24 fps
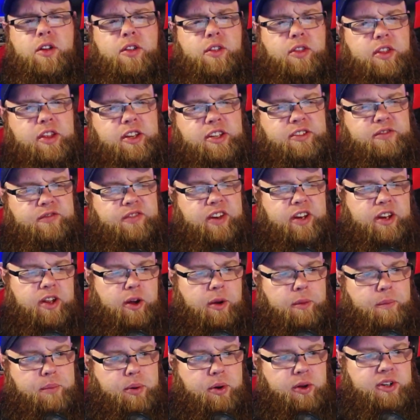this
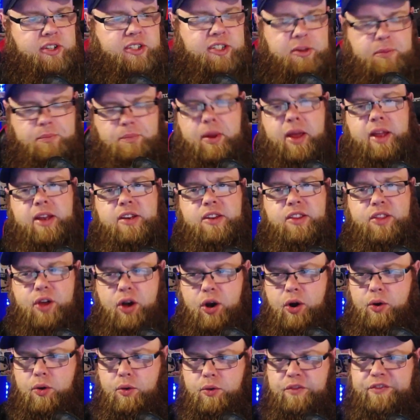video puts to bed the
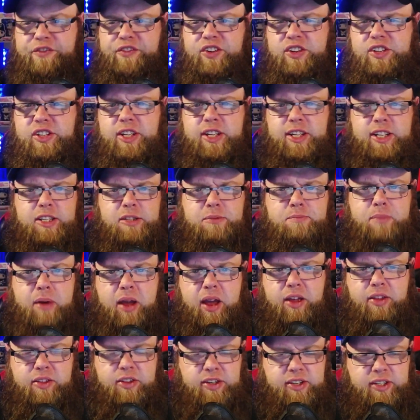whole fishing is
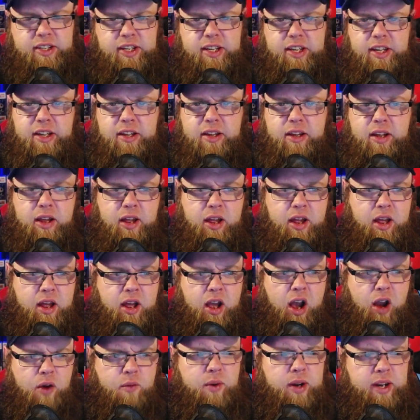better than digging.
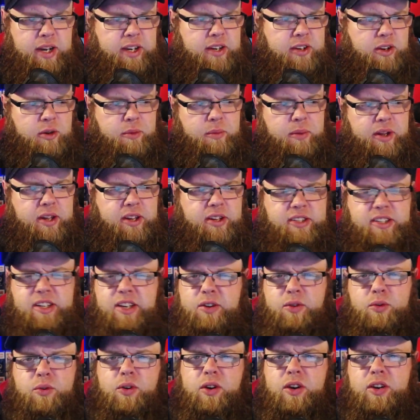I really do, because in
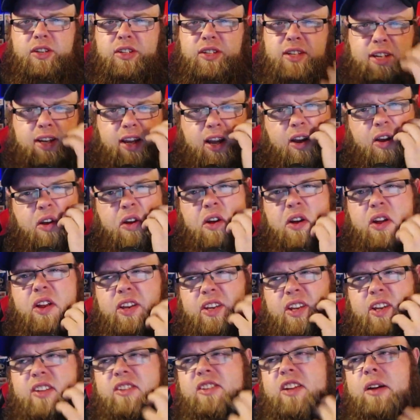all honesty, it
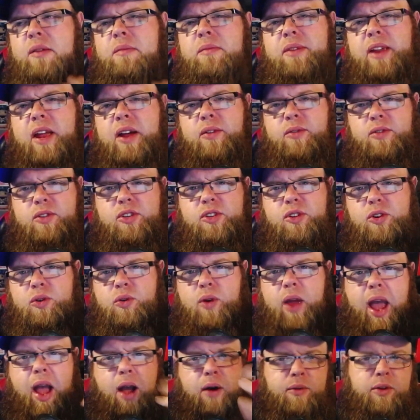does come down to
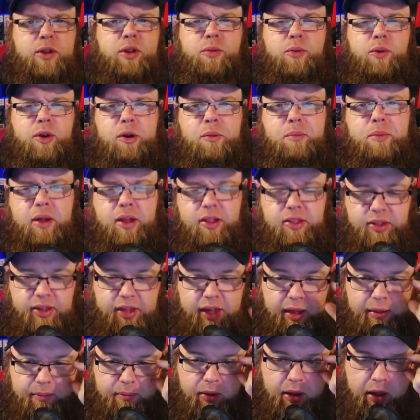how you want to play the
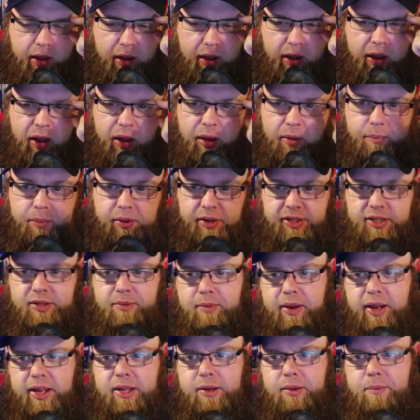game. But to
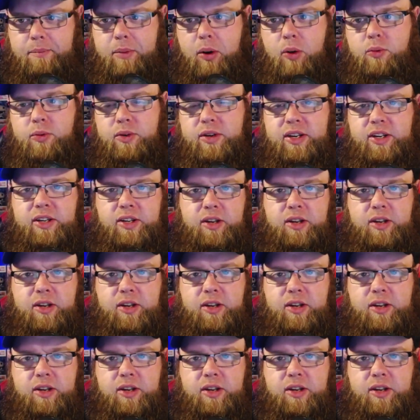make a bold